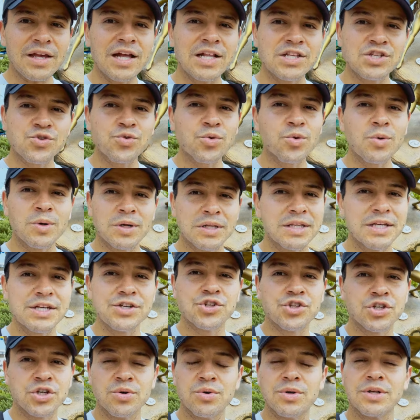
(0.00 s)
It's through at
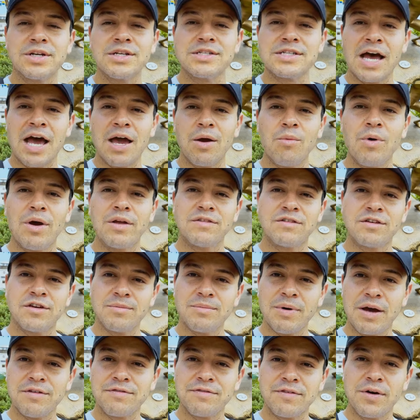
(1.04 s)
least June, because I went
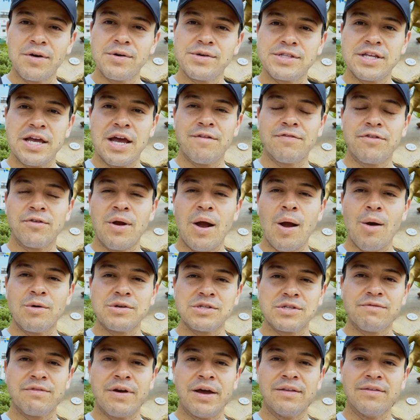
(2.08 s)
to my first after
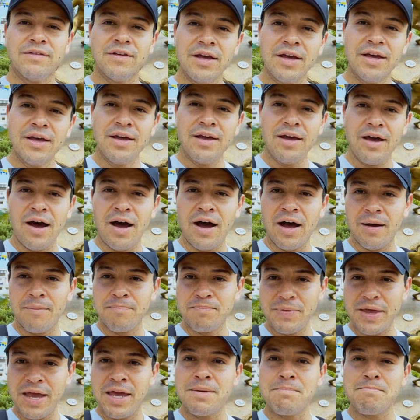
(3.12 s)
hours event
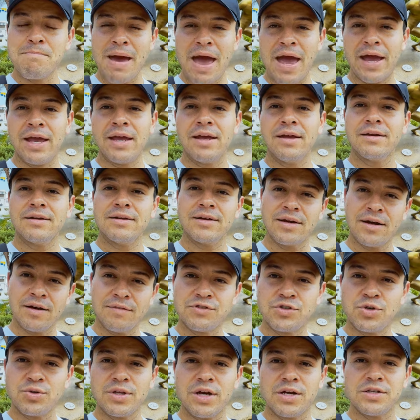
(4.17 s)
in May
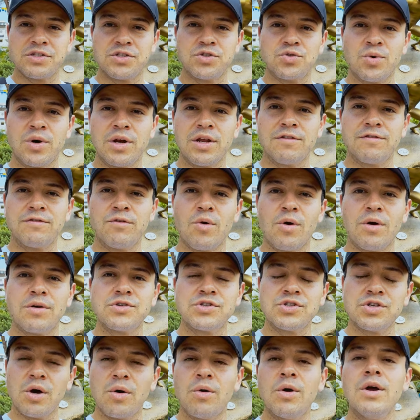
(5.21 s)
of 2024.
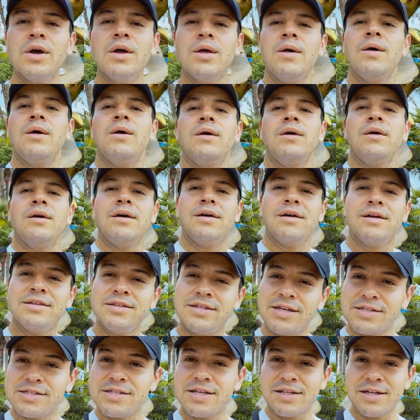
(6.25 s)
So
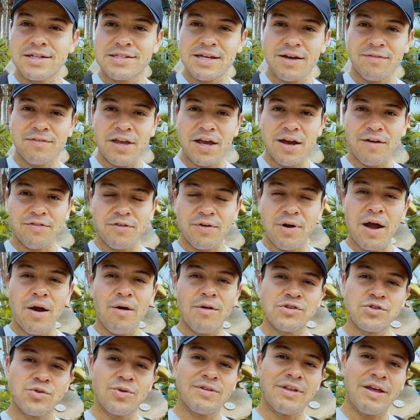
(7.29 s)
Disney does have the after
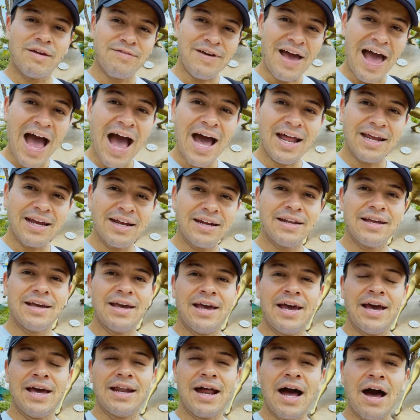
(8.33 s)
hours, or they've had it
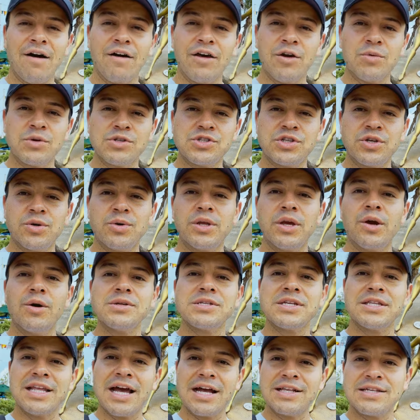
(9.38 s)
at Hollywood
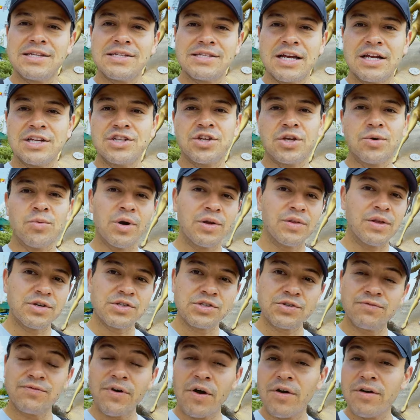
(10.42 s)
Studios, and that's essentially where
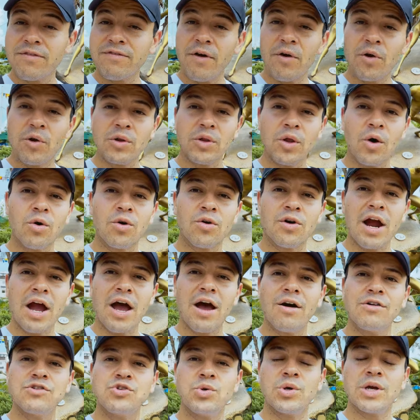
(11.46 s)
there's very, very low
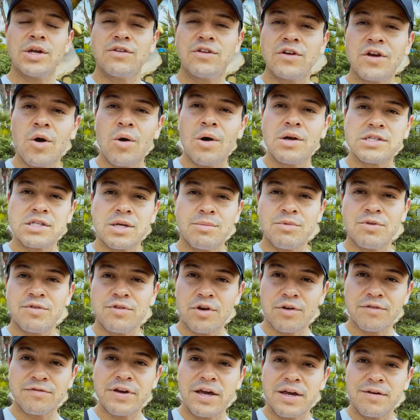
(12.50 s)
crowds. You get to go on some of
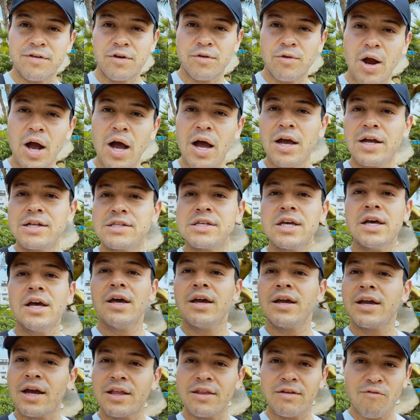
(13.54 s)
your favorite rides
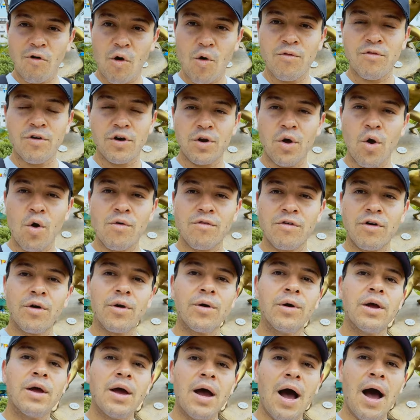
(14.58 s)
kind of over and over.